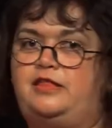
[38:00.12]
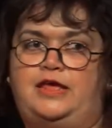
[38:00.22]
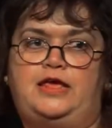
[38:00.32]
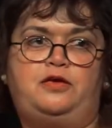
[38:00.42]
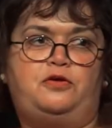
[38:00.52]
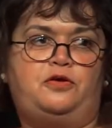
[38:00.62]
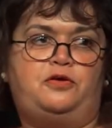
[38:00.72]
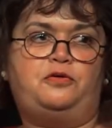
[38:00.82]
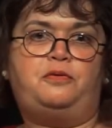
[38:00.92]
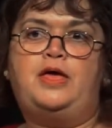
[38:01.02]
he
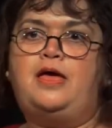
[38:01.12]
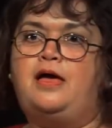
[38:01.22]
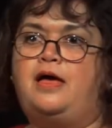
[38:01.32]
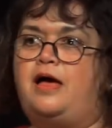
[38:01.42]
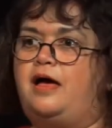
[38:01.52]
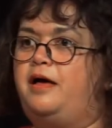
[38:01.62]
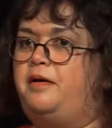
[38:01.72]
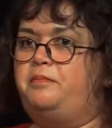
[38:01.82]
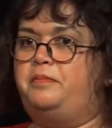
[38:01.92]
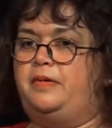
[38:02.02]
who
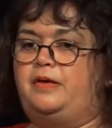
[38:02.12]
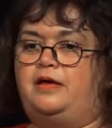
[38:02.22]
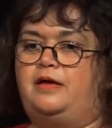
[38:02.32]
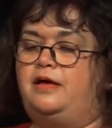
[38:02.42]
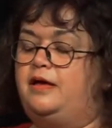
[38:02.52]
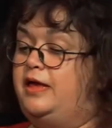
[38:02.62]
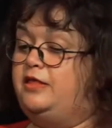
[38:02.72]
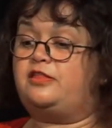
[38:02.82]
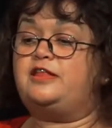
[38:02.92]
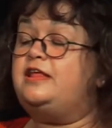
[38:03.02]
um, he doesn't